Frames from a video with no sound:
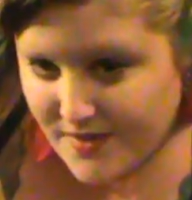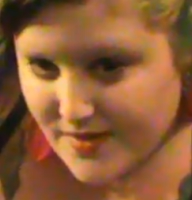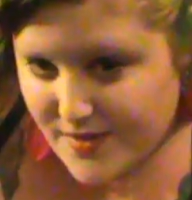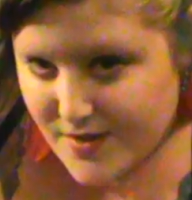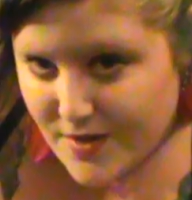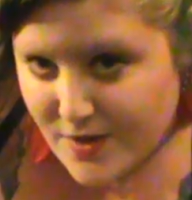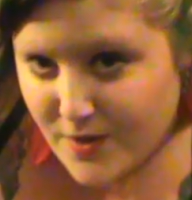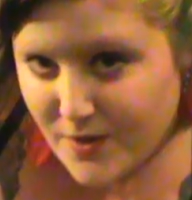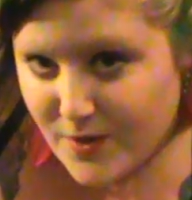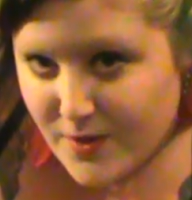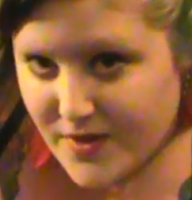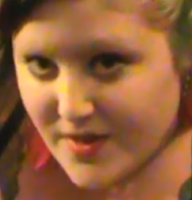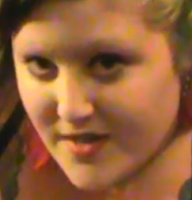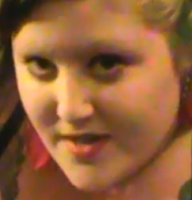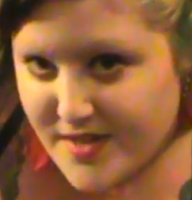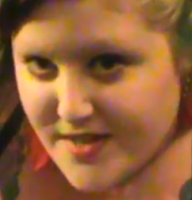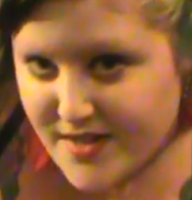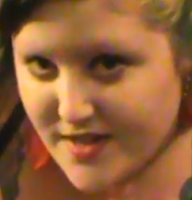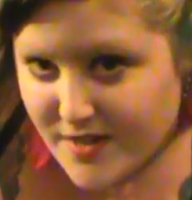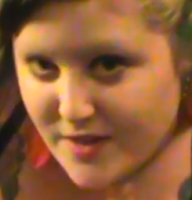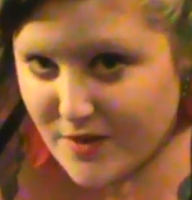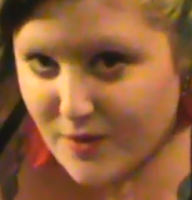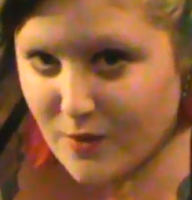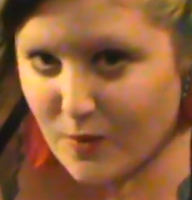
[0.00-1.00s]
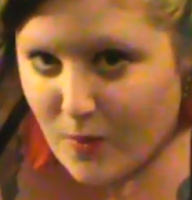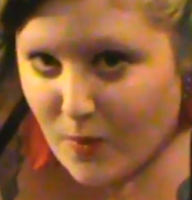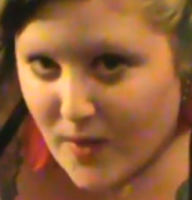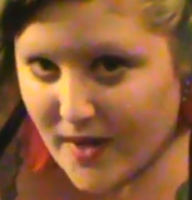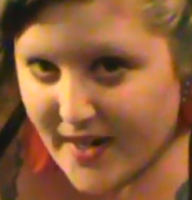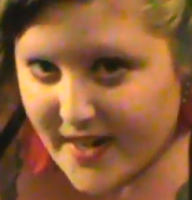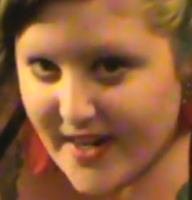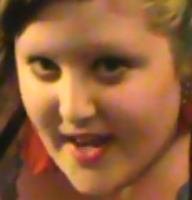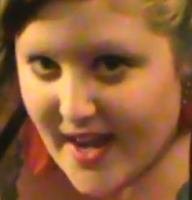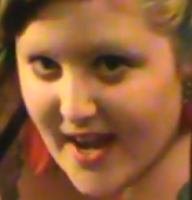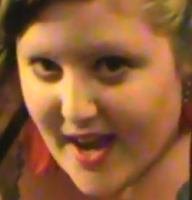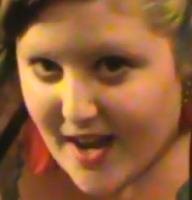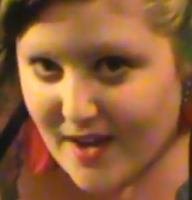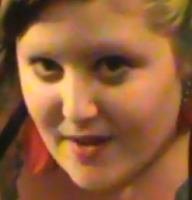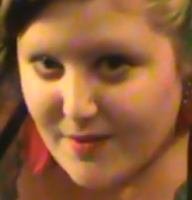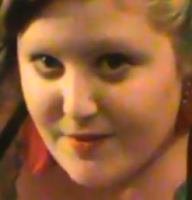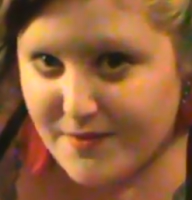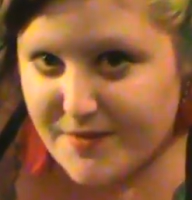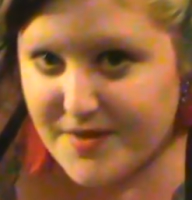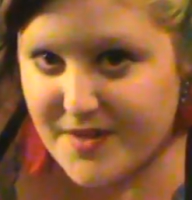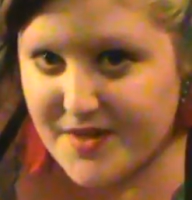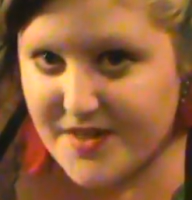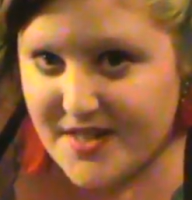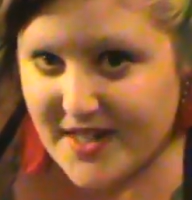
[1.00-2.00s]
as though they didn't quite have
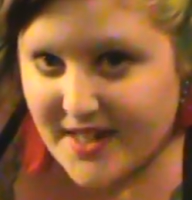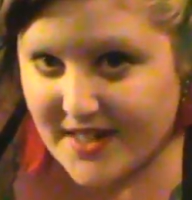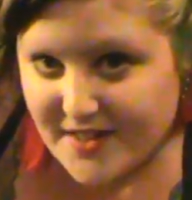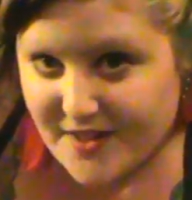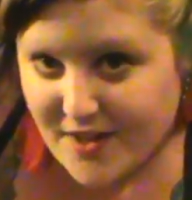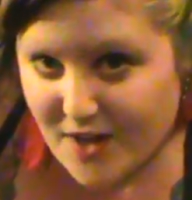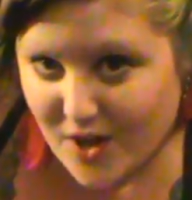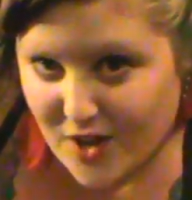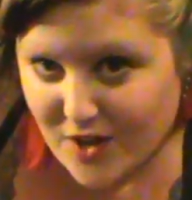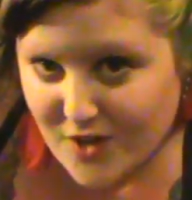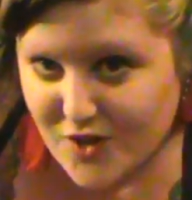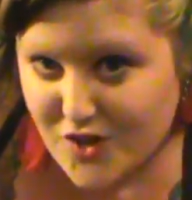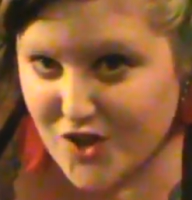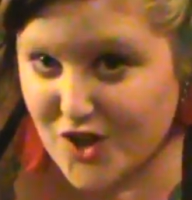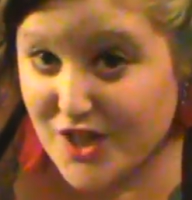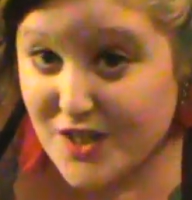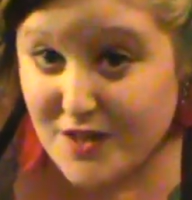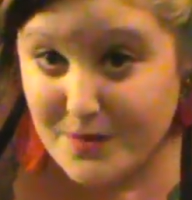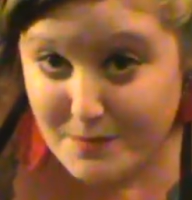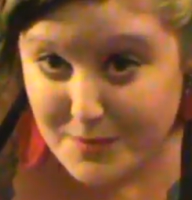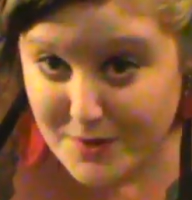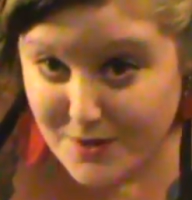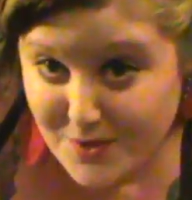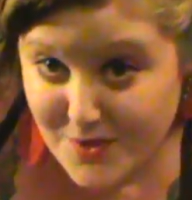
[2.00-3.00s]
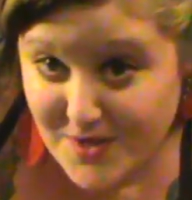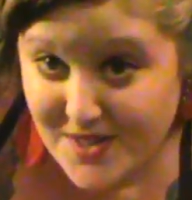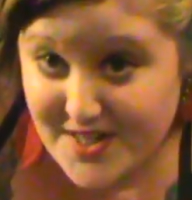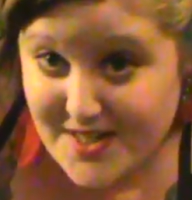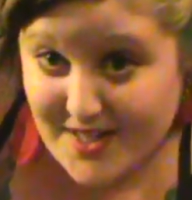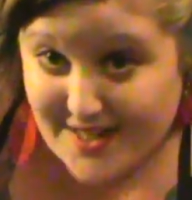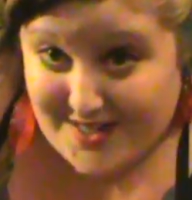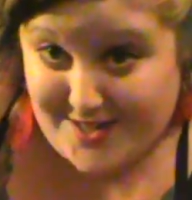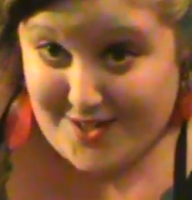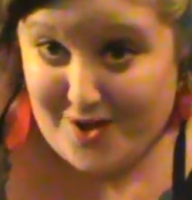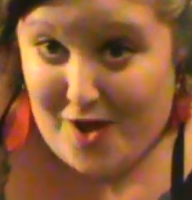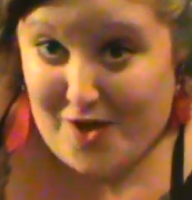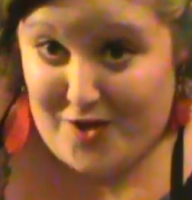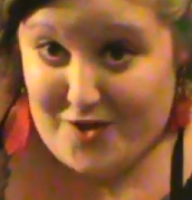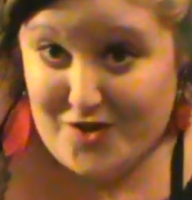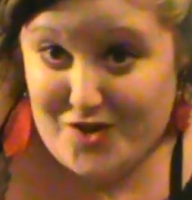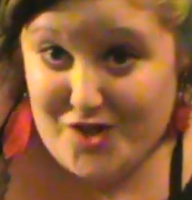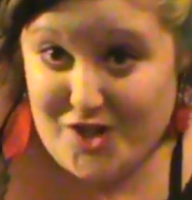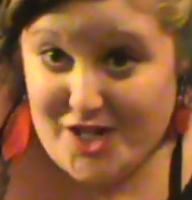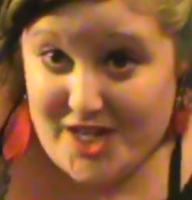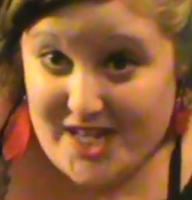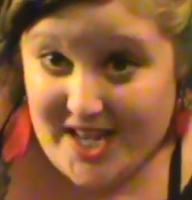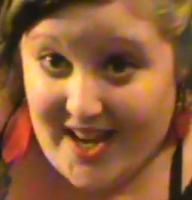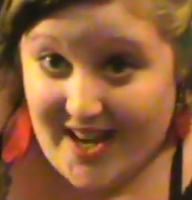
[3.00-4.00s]
the technology, the beauty
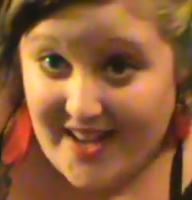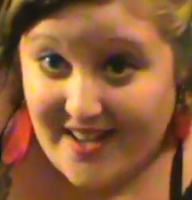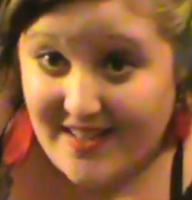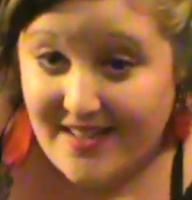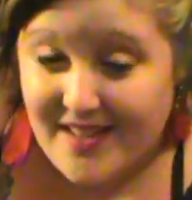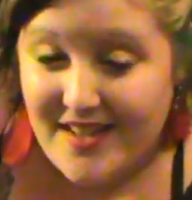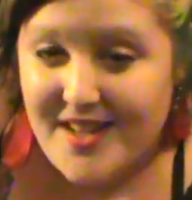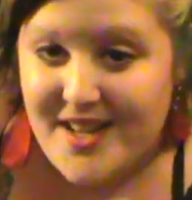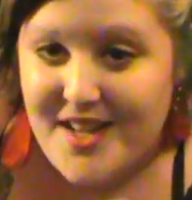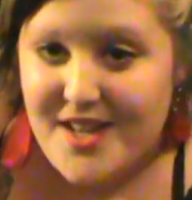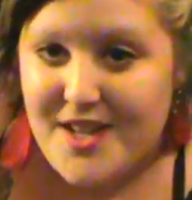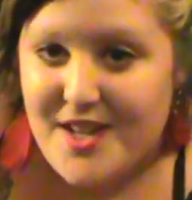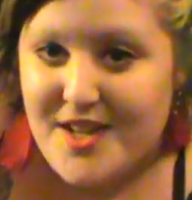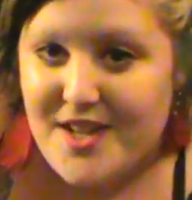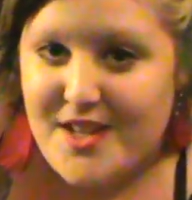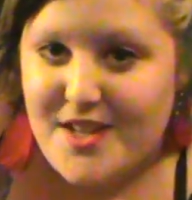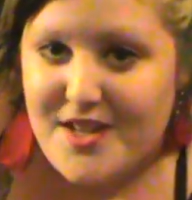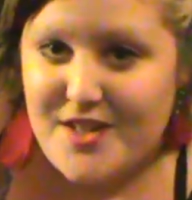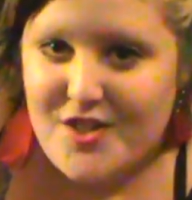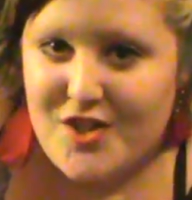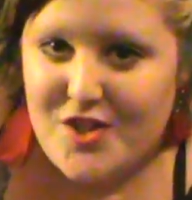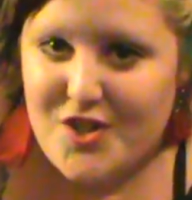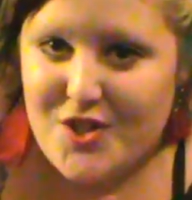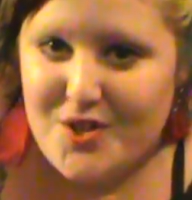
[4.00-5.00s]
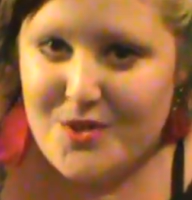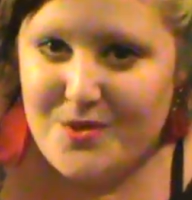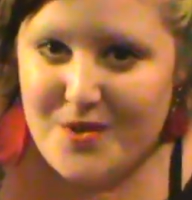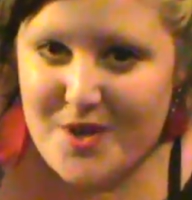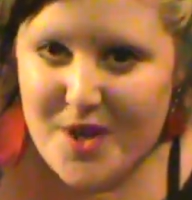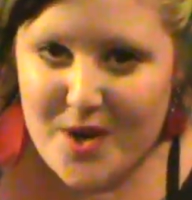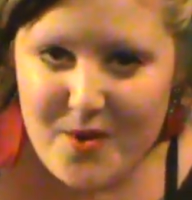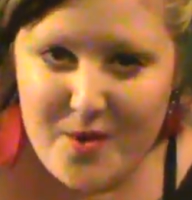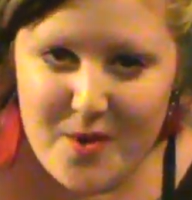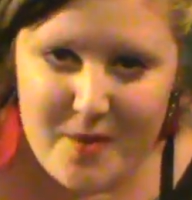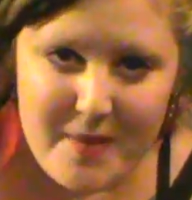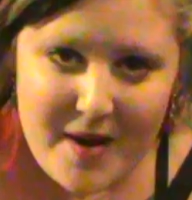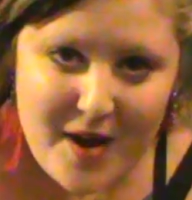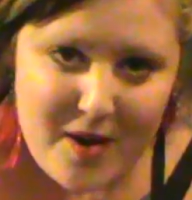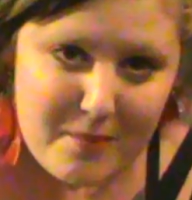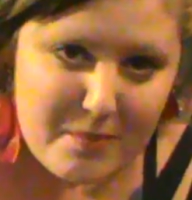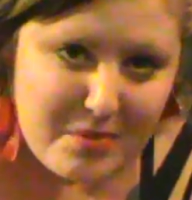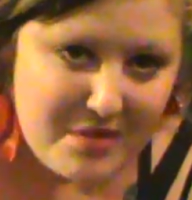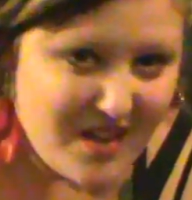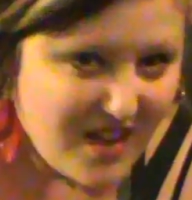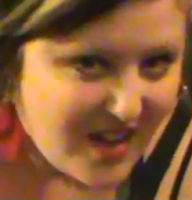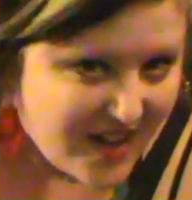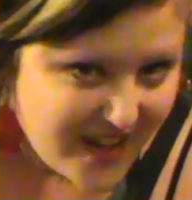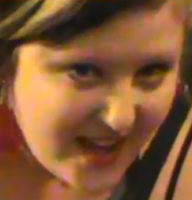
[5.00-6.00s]
technology yet, to know about
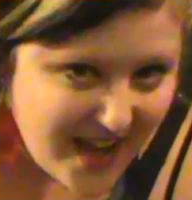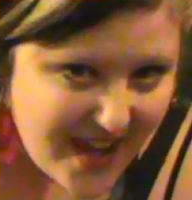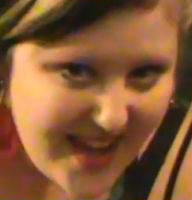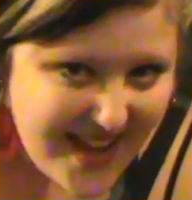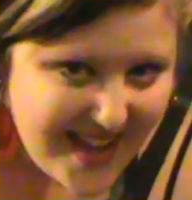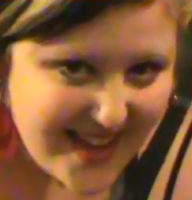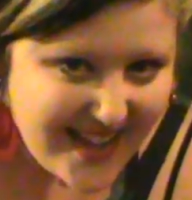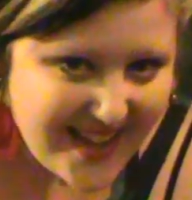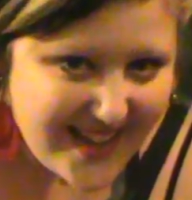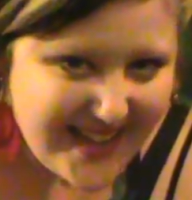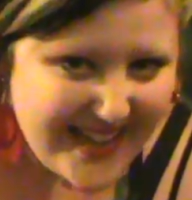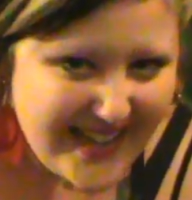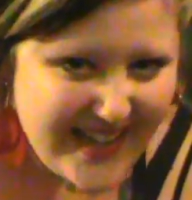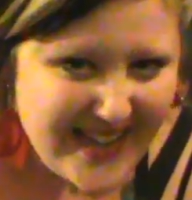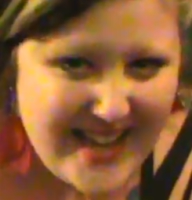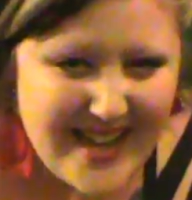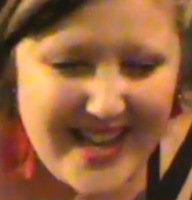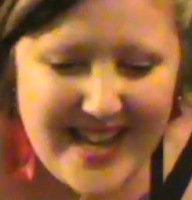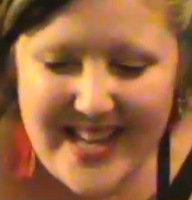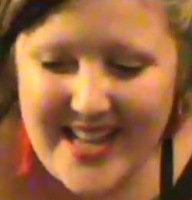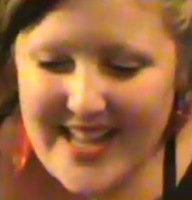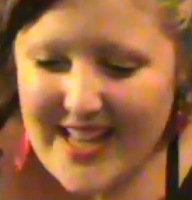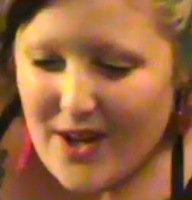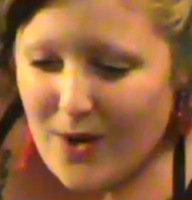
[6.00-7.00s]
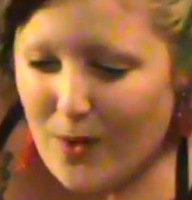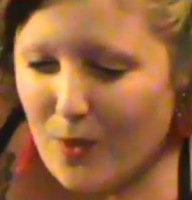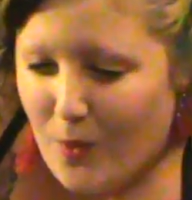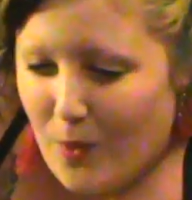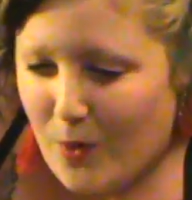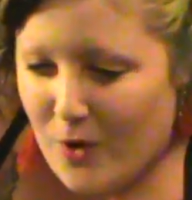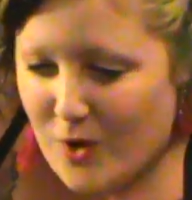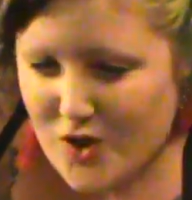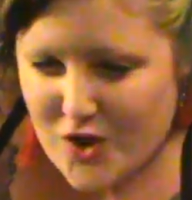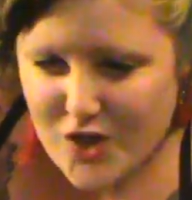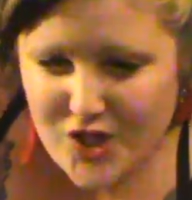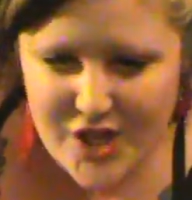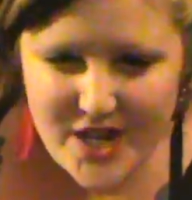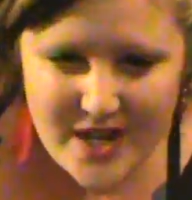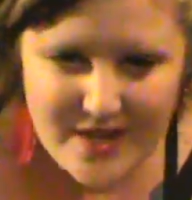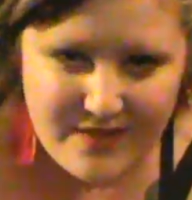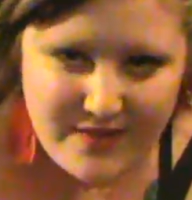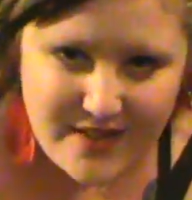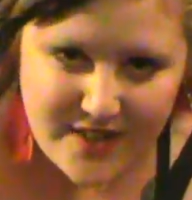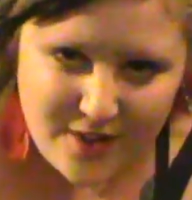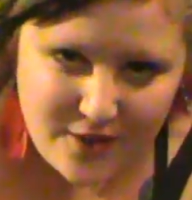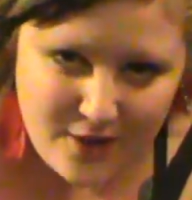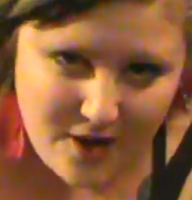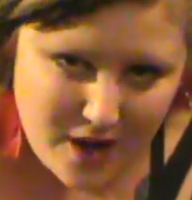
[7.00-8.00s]
plucking or
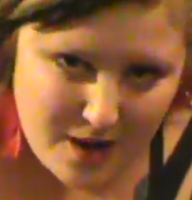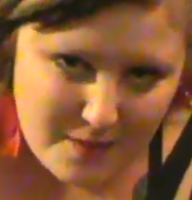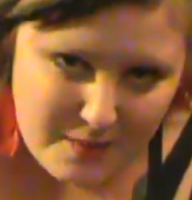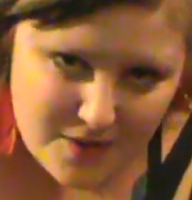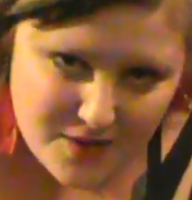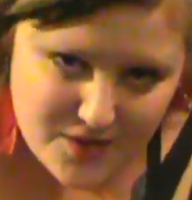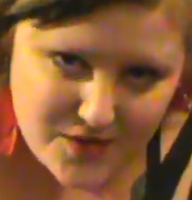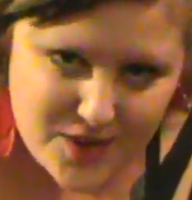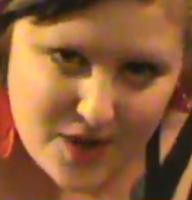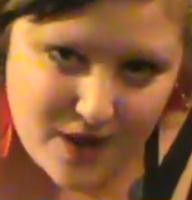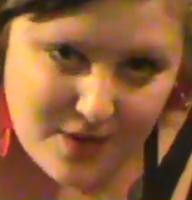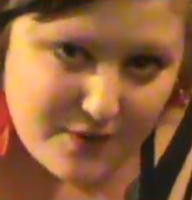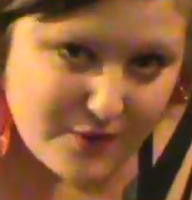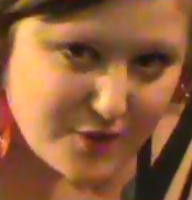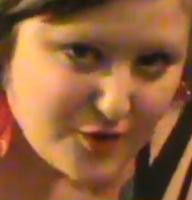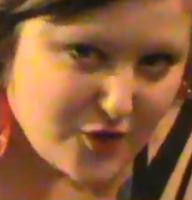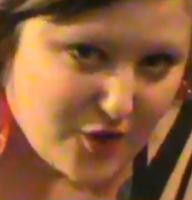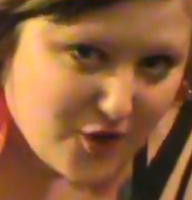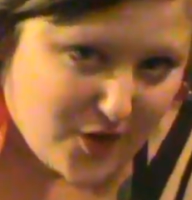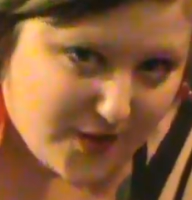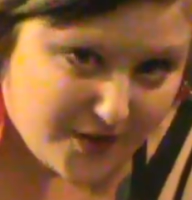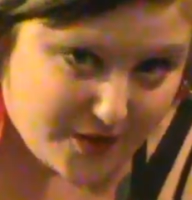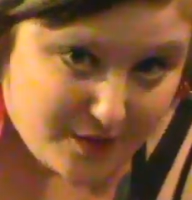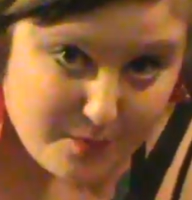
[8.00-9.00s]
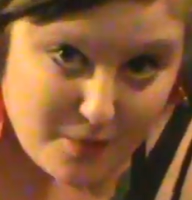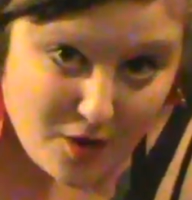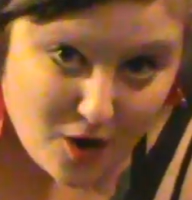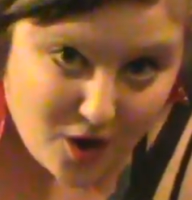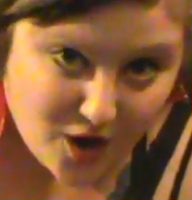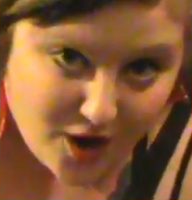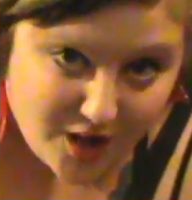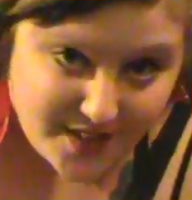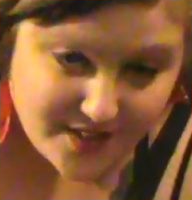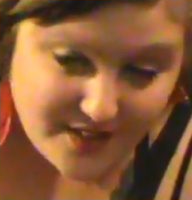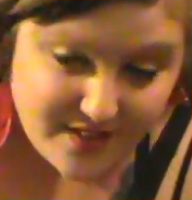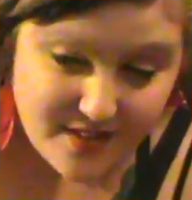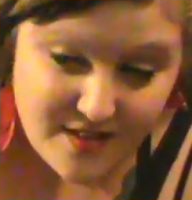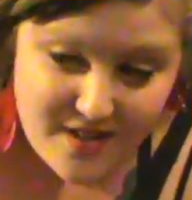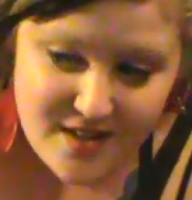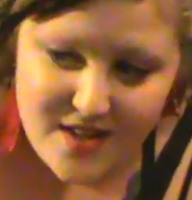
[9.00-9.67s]
shaving your eyebrows off or drawing them on.